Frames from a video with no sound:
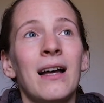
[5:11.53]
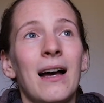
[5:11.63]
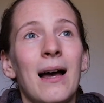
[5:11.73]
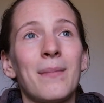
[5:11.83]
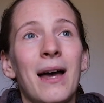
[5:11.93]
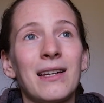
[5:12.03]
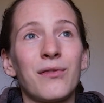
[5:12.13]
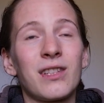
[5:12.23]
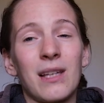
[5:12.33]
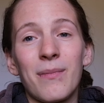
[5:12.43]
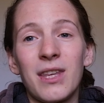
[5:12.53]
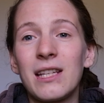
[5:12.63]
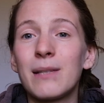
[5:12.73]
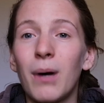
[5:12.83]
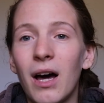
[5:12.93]
And if something
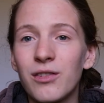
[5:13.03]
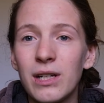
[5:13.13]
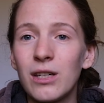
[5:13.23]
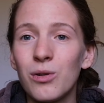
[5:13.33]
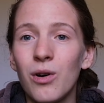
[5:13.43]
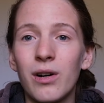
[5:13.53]
is bothering you,